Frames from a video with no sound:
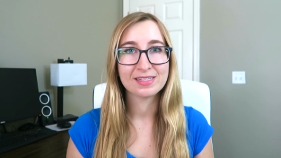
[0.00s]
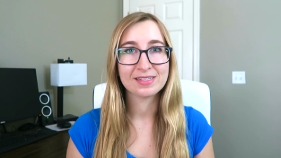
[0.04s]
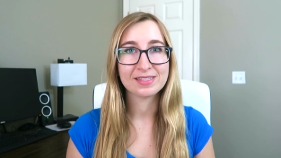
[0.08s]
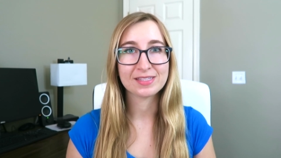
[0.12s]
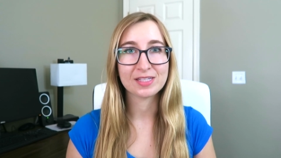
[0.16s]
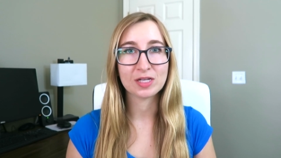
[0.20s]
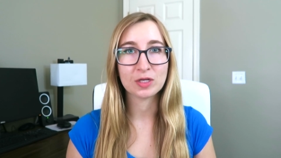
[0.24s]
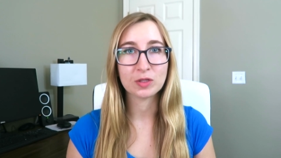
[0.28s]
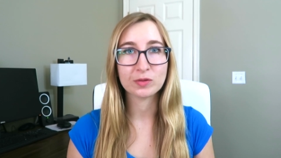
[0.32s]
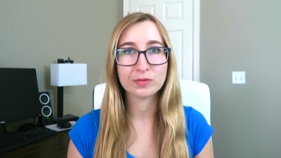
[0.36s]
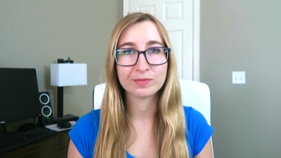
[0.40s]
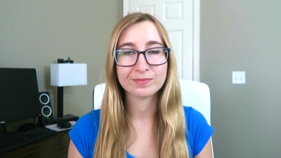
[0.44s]

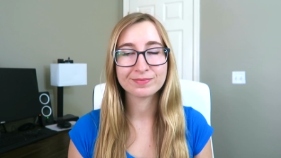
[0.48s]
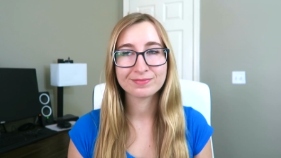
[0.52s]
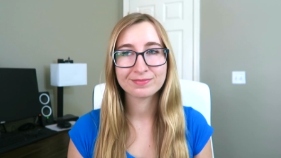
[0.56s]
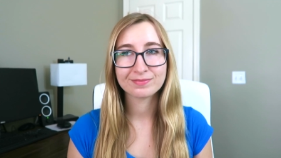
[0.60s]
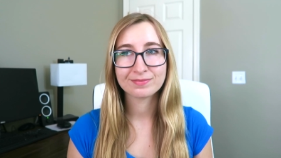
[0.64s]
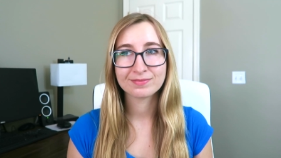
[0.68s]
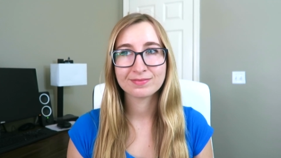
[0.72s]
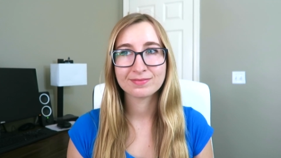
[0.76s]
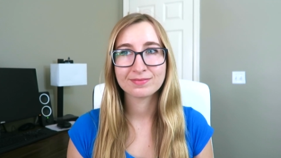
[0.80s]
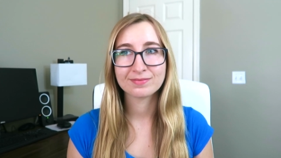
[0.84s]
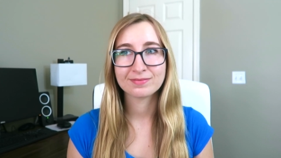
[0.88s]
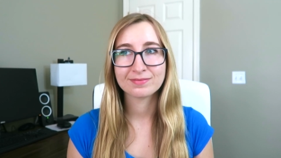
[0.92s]
So
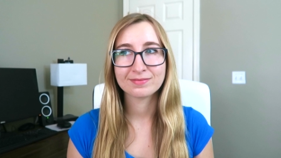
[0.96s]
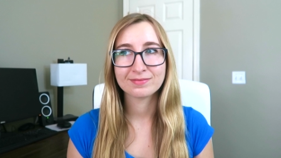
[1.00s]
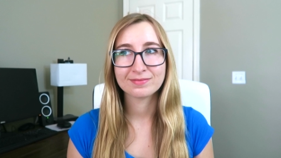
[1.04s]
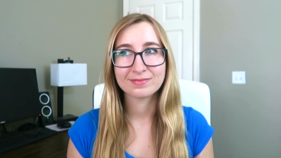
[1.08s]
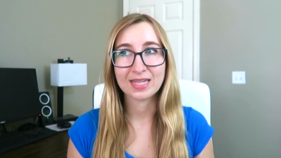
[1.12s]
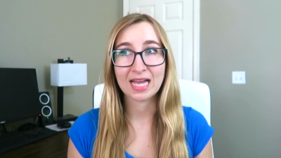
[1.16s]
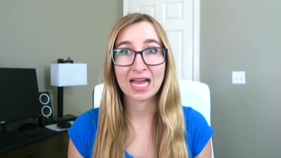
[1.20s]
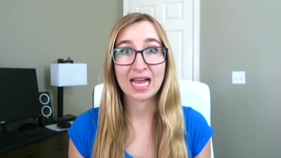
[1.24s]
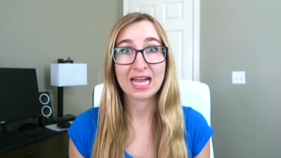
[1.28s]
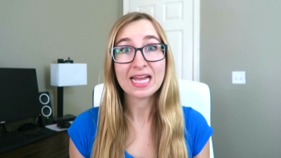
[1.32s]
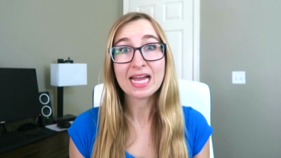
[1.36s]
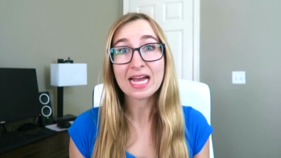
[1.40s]

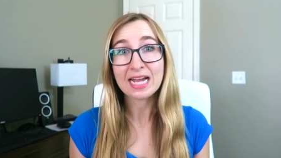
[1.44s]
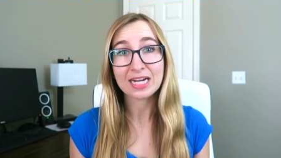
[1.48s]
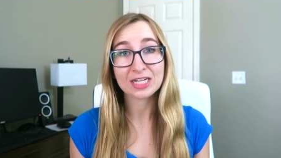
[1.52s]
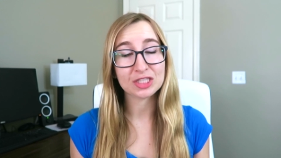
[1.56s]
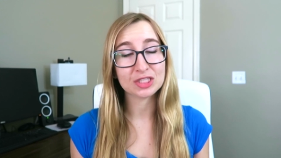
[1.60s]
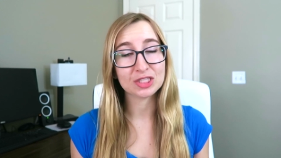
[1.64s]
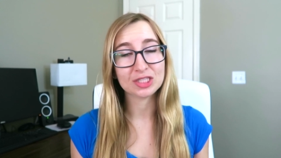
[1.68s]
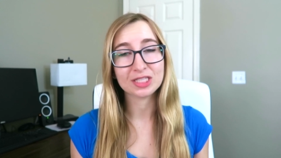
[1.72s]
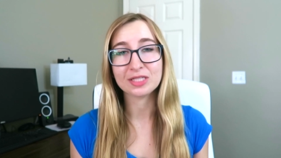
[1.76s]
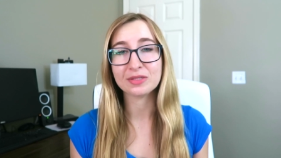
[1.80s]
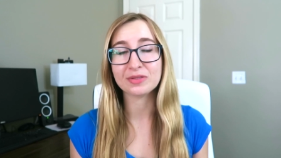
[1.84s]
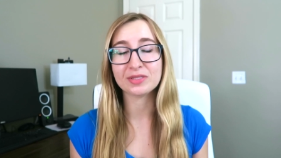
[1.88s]
I
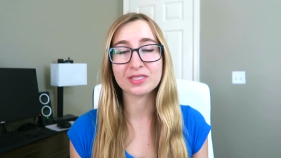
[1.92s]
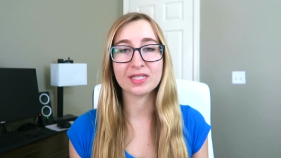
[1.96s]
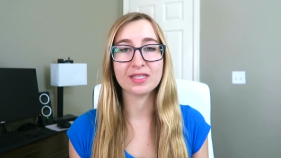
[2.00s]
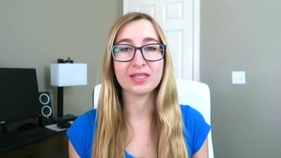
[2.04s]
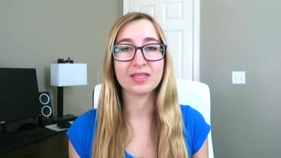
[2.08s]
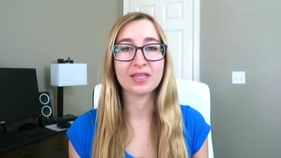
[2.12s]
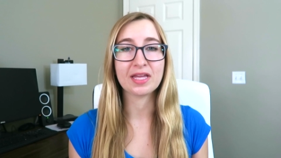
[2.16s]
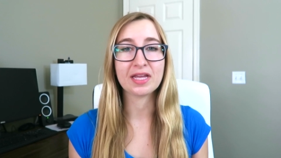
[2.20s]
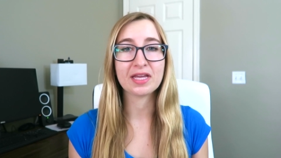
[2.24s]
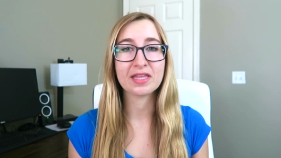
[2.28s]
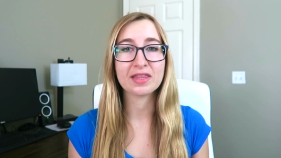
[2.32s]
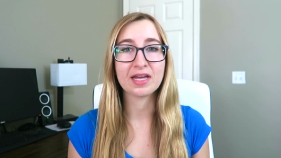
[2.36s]
actually used to
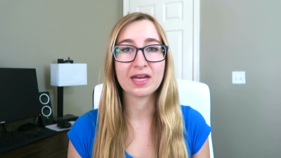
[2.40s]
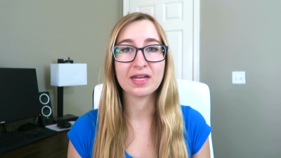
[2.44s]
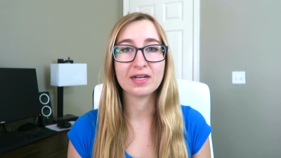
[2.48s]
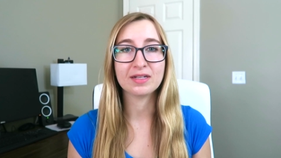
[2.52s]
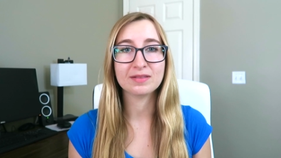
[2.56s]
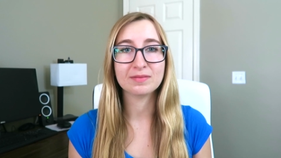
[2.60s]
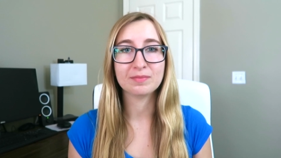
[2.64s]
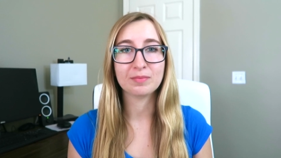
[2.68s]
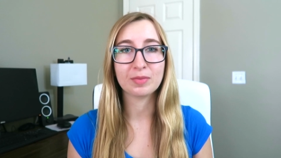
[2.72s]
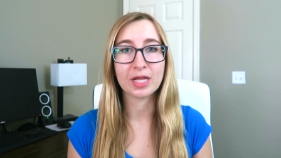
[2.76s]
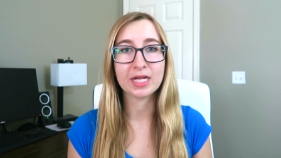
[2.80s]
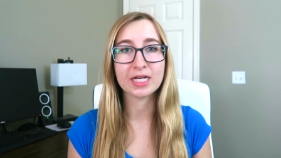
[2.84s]
think
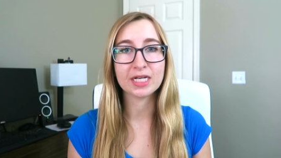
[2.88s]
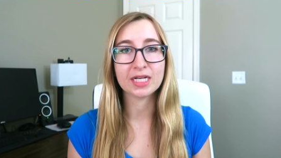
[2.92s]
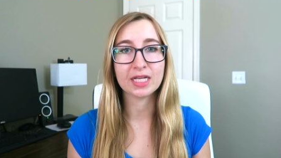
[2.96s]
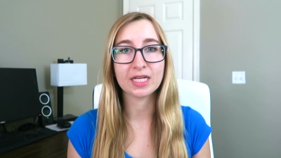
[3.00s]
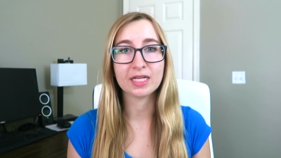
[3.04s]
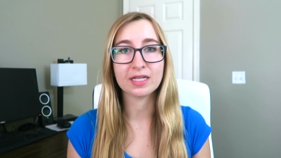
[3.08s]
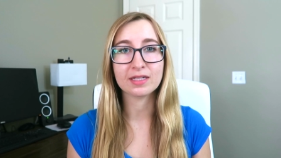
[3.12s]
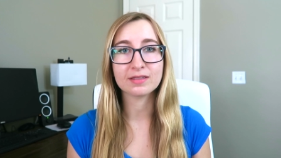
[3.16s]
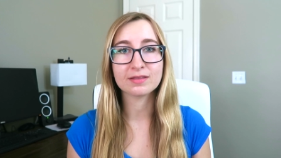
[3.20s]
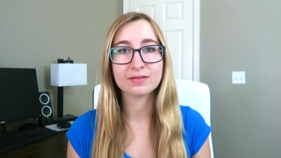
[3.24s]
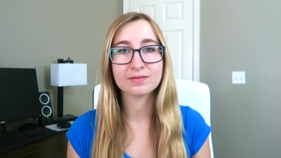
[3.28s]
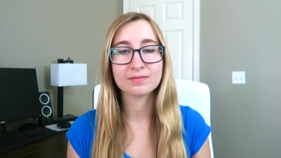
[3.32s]
that
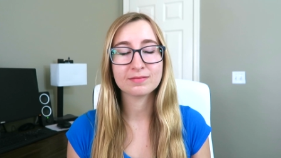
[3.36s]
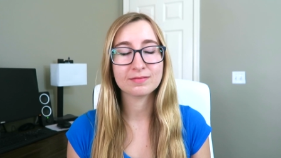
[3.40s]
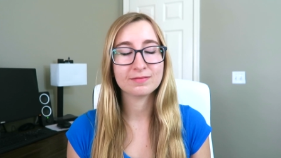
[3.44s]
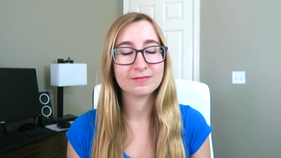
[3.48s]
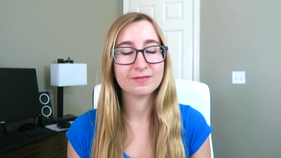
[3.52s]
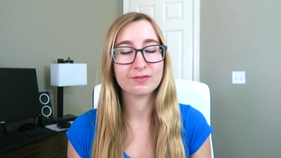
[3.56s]
blending